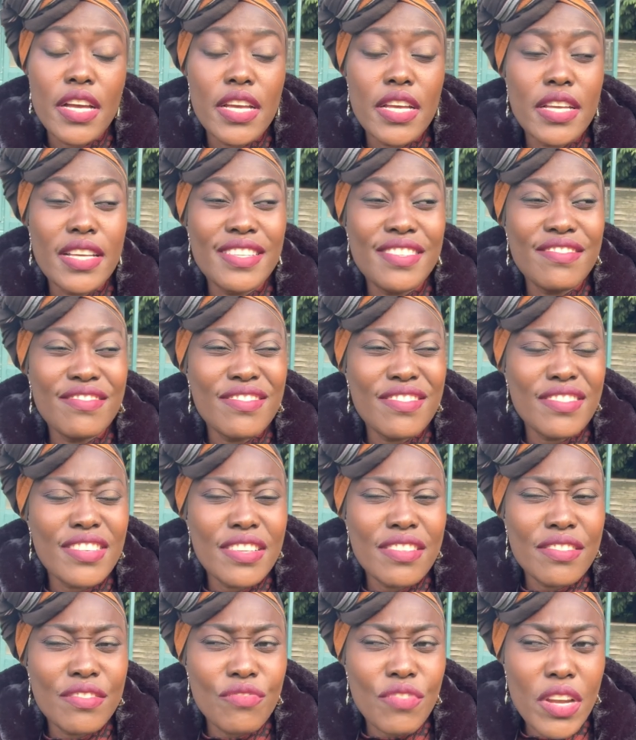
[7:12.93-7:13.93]

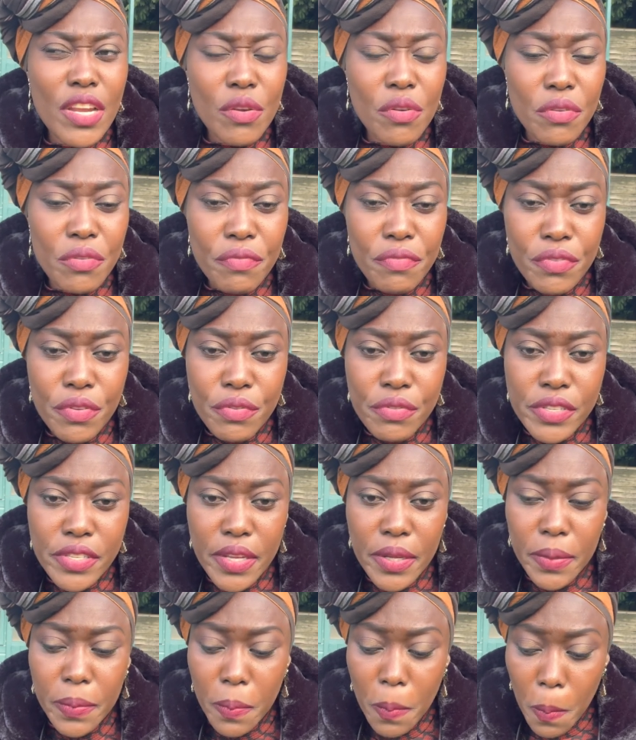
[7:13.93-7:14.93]
it's really
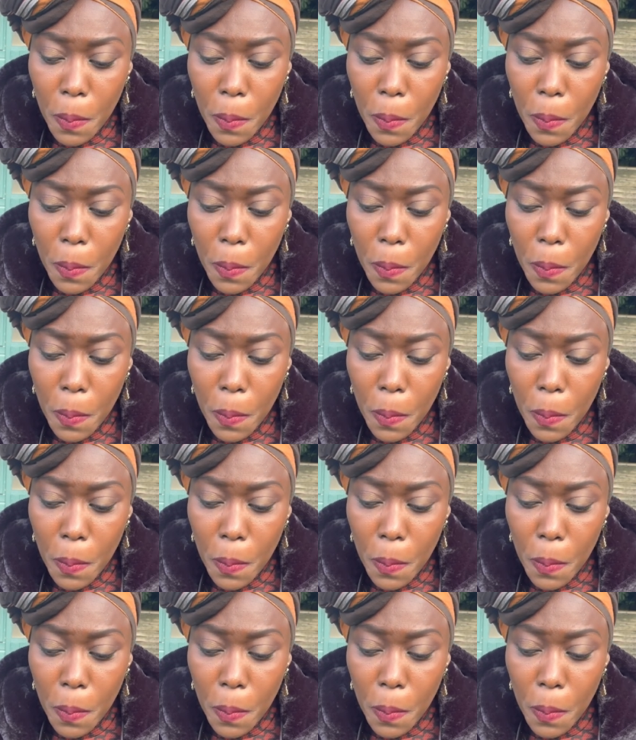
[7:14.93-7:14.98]
confusing.